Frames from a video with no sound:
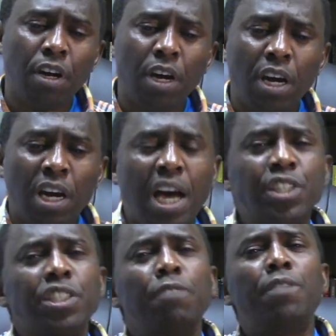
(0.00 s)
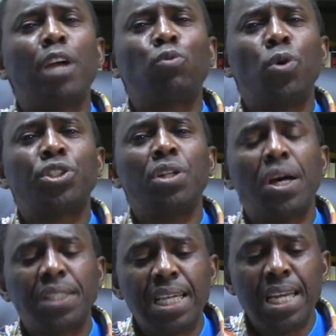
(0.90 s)
As if that was
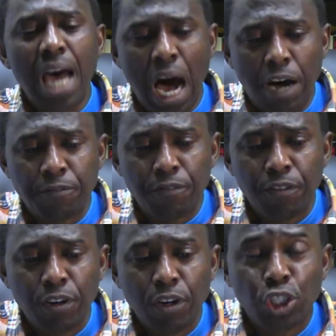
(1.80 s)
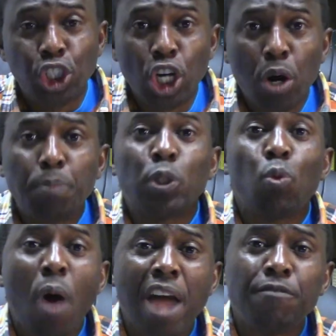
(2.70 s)
not enough, Job's
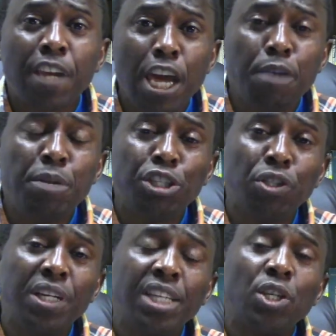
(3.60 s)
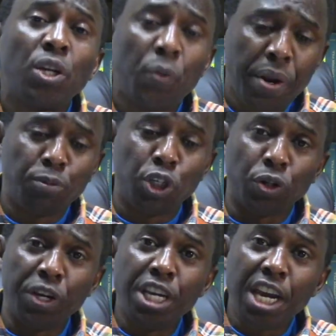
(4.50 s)
wife came into the scripture,
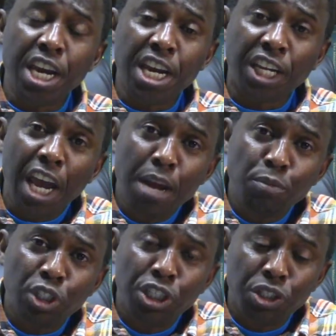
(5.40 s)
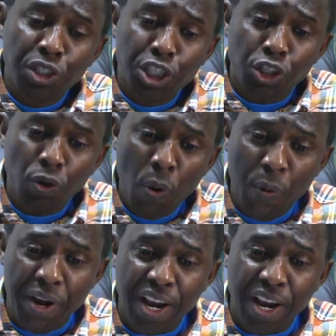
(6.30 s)
it, it, it came into the story,